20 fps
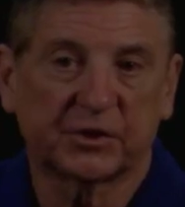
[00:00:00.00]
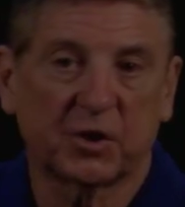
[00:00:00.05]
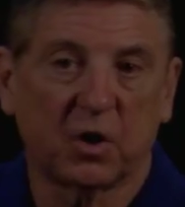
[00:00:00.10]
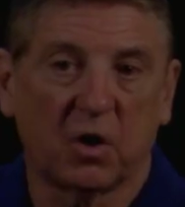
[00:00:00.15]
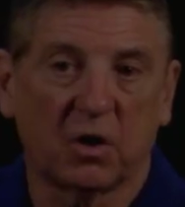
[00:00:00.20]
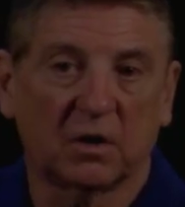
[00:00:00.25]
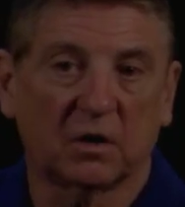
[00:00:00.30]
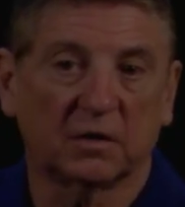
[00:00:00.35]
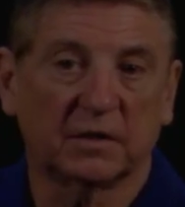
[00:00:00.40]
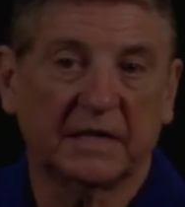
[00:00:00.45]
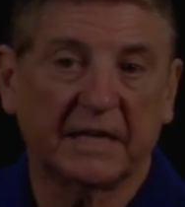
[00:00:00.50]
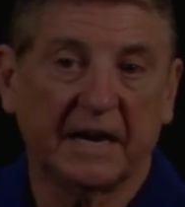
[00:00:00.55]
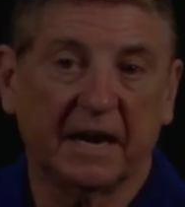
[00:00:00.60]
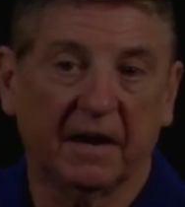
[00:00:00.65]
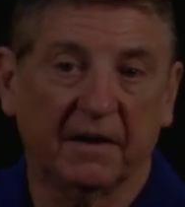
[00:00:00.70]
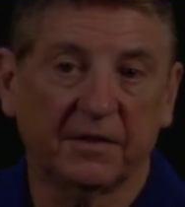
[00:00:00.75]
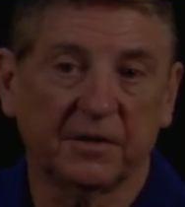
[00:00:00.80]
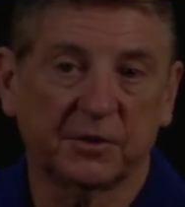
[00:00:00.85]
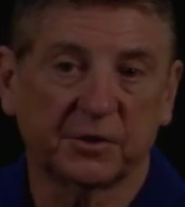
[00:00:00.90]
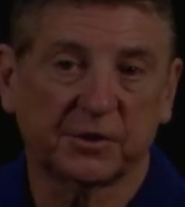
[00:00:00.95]
gone on the
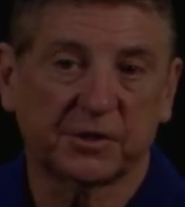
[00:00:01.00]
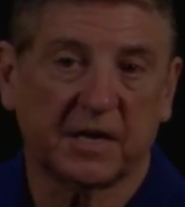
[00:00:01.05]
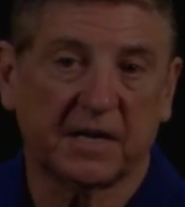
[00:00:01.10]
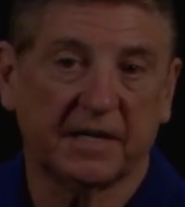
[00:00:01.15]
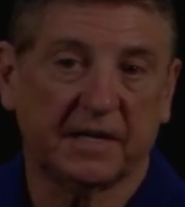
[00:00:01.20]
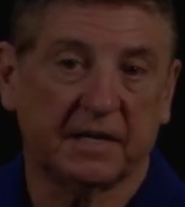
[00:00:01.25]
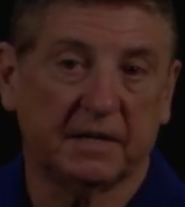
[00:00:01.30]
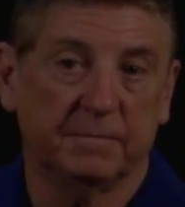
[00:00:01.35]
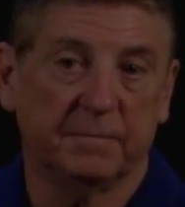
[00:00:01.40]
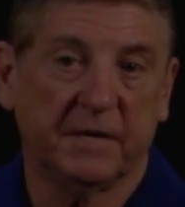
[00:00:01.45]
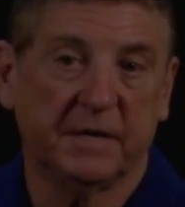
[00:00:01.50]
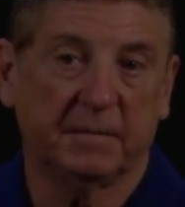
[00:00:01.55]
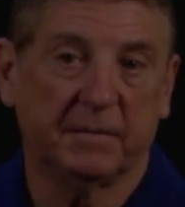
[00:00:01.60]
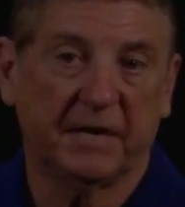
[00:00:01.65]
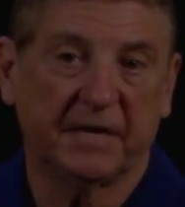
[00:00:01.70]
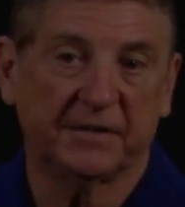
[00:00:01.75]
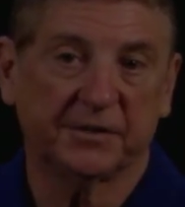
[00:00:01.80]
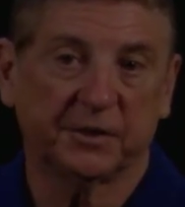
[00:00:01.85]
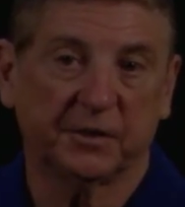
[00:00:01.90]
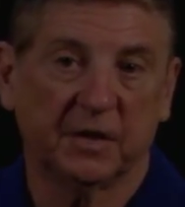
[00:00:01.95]
other side of the
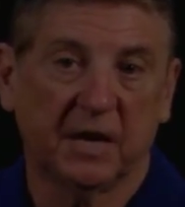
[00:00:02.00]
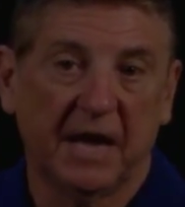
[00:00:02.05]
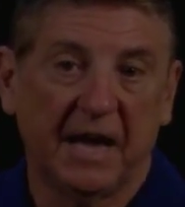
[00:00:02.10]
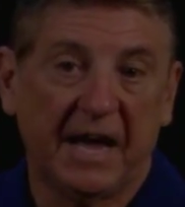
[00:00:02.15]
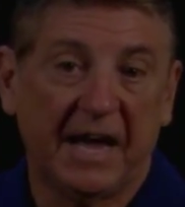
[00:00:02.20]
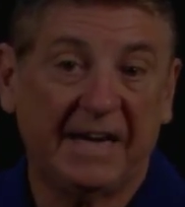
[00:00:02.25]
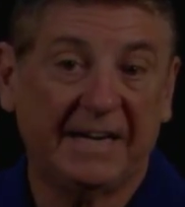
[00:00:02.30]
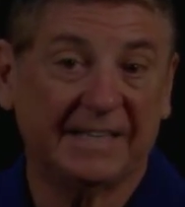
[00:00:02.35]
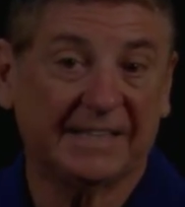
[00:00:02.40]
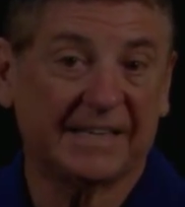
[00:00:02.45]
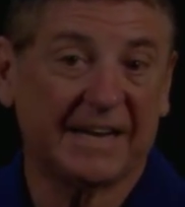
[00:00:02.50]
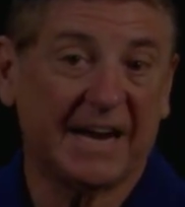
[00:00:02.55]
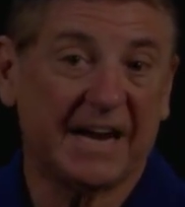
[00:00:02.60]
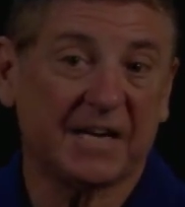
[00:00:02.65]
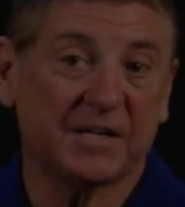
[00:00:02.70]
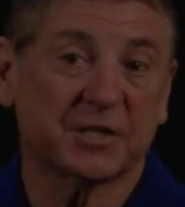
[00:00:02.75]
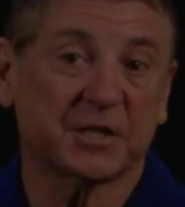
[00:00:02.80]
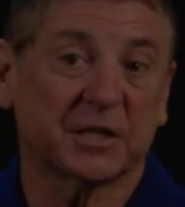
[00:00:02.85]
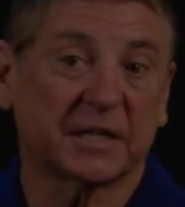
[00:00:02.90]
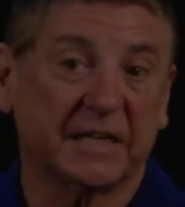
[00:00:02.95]
minimizer, and it's
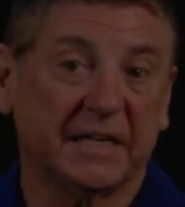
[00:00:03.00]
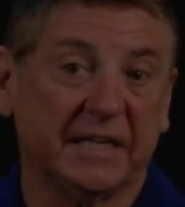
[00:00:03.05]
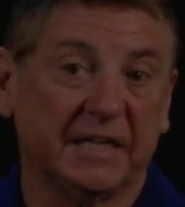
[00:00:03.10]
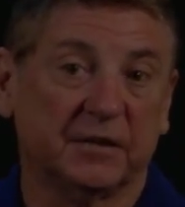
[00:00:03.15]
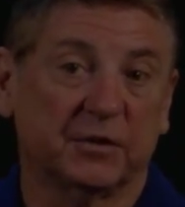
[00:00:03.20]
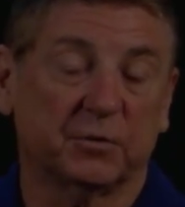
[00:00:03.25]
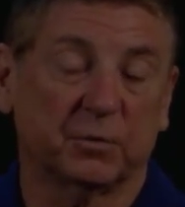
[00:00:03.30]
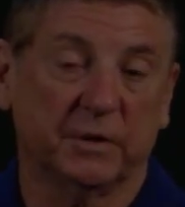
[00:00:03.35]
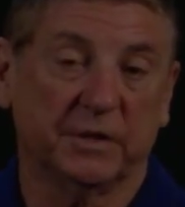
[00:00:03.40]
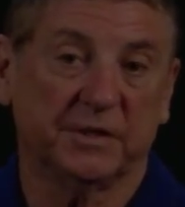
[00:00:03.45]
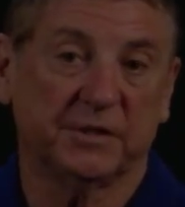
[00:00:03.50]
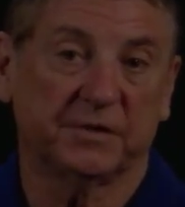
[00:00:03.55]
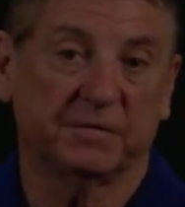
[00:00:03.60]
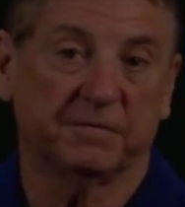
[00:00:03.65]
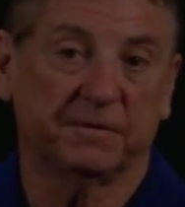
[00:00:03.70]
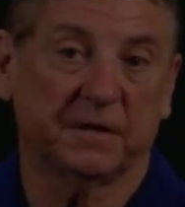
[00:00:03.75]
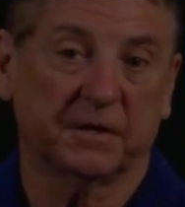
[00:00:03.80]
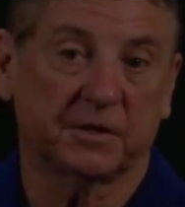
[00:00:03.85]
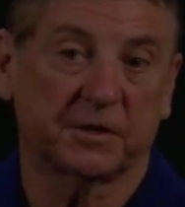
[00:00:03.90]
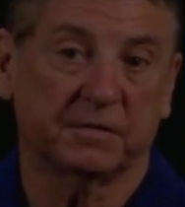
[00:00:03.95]
actually increased the
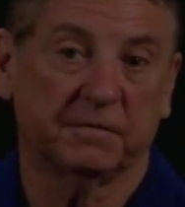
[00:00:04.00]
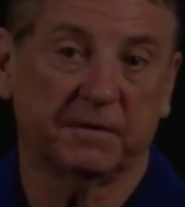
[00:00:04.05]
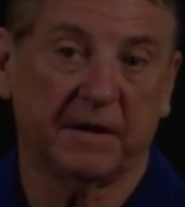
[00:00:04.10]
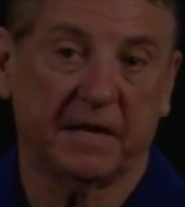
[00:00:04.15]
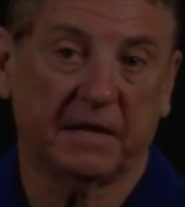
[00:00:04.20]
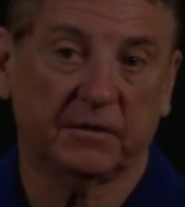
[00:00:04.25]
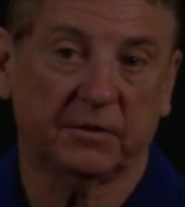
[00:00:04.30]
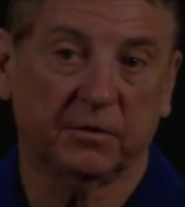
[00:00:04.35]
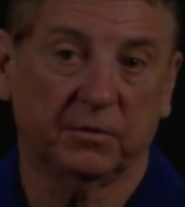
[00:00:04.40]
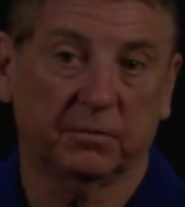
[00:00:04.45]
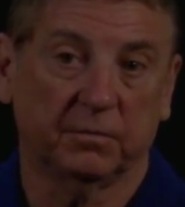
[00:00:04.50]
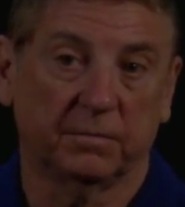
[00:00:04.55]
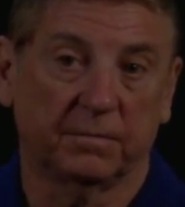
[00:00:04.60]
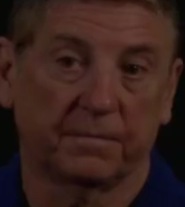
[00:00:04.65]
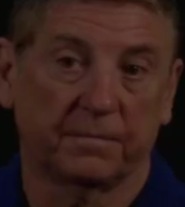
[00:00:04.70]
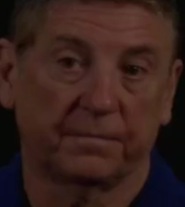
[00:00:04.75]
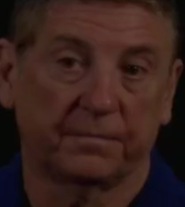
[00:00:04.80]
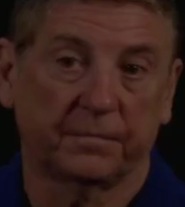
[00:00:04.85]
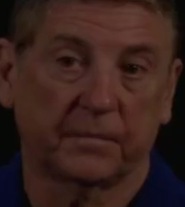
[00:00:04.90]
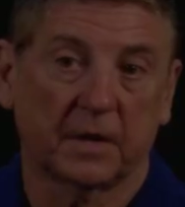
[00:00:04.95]
function value,
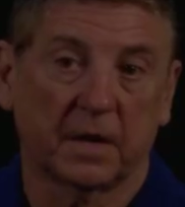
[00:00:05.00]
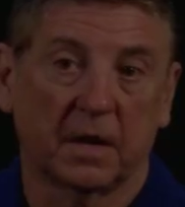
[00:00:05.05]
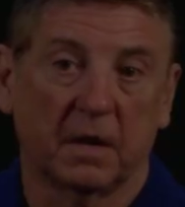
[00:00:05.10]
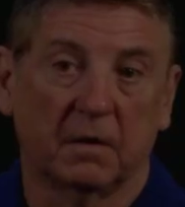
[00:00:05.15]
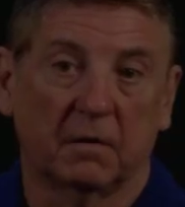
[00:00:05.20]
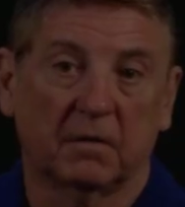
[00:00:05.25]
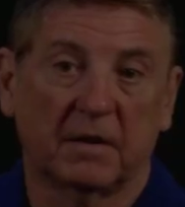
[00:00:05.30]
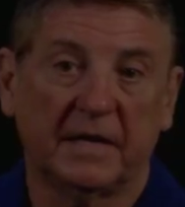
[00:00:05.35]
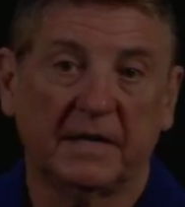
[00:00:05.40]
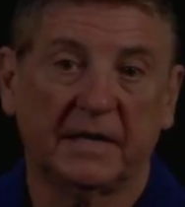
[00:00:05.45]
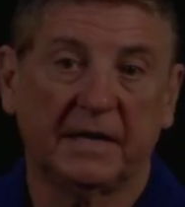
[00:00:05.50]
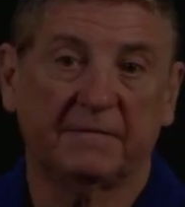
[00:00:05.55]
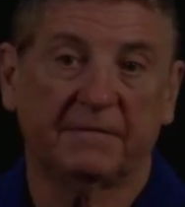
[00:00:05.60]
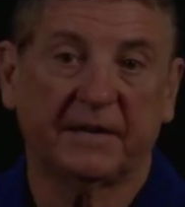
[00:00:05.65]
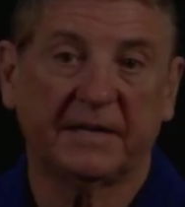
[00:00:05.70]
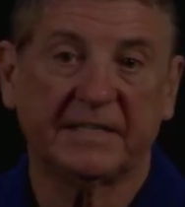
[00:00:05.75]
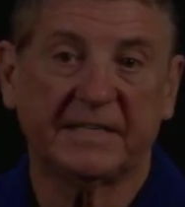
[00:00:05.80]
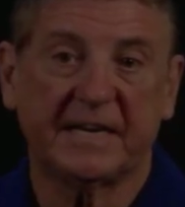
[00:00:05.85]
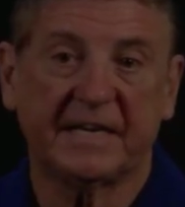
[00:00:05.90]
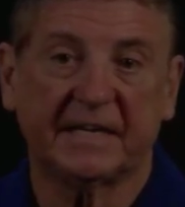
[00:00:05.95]
right? If I
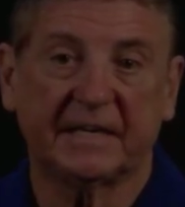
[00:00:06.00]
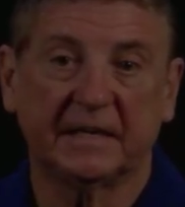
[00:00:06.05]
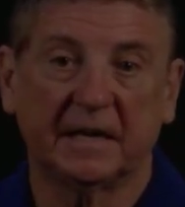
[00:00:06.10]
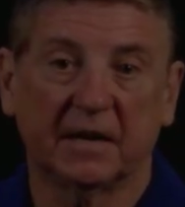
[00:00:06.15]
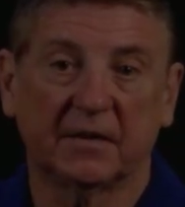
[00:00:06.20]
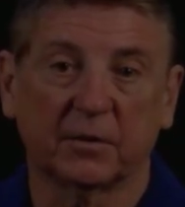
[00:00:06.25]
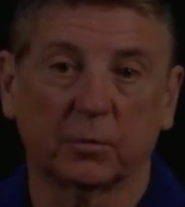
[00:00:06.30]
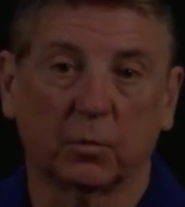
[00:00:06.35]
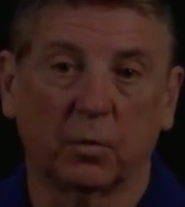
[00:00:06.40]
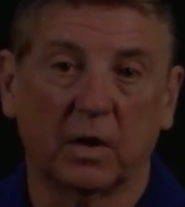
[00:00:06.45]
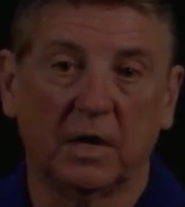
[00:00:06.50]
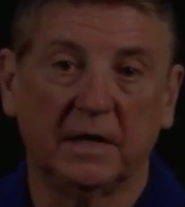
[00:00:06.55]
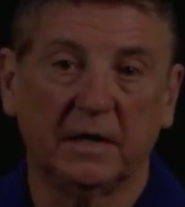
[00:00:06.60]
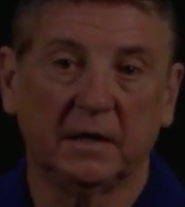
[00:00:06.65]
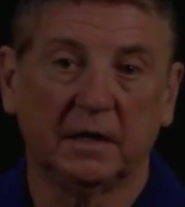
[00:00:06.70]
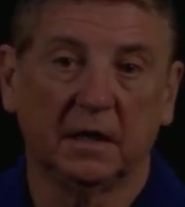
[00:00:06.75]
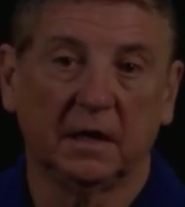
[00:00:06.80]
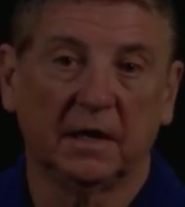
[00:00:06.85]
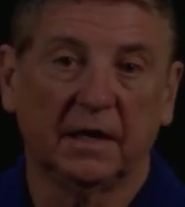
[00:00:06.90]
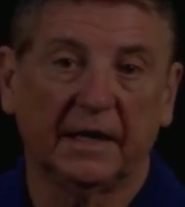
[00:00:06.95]
take another one,
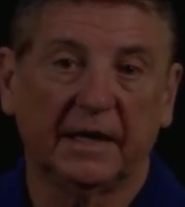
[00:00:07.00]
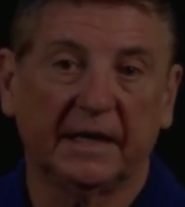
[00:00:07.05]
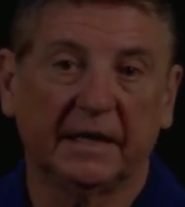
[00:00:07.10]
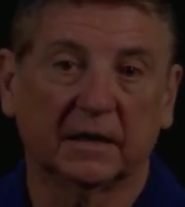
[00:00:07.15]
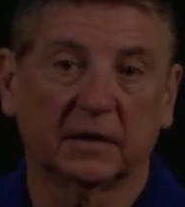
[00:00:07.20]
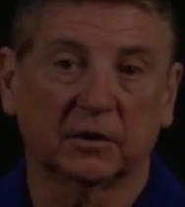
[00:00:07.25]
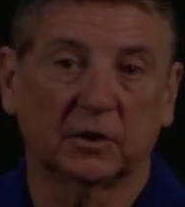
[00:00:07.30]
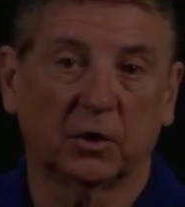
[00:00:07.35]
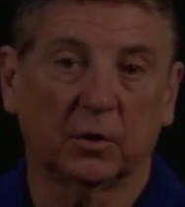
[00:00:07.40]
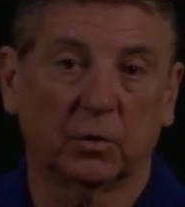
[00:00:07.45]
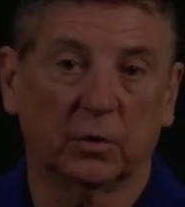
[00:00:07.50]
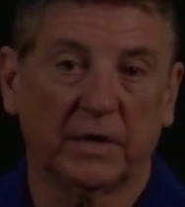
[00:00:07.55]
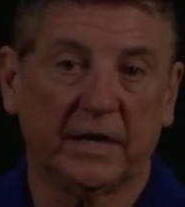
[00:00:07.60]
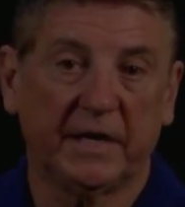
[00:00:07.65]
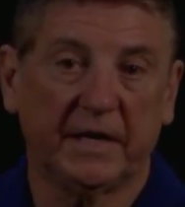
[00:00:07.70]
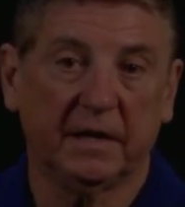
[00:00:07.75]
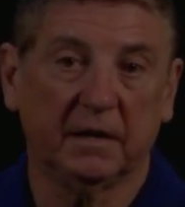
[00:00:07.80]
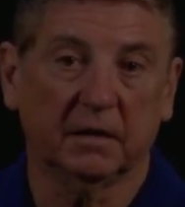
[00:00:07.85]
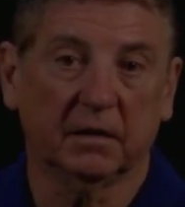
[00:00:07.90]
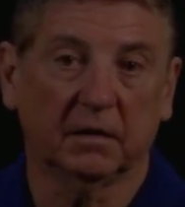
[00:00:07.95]
it'll go
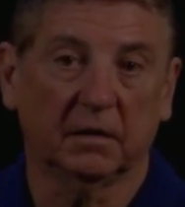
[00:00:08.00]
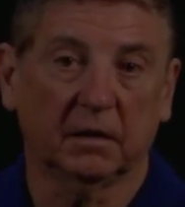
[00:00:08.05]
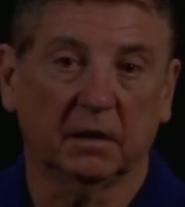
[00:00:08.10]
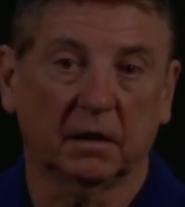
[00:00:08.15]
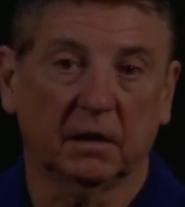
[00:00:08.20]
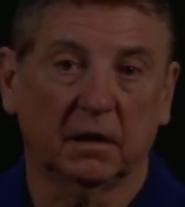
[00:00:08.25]
here,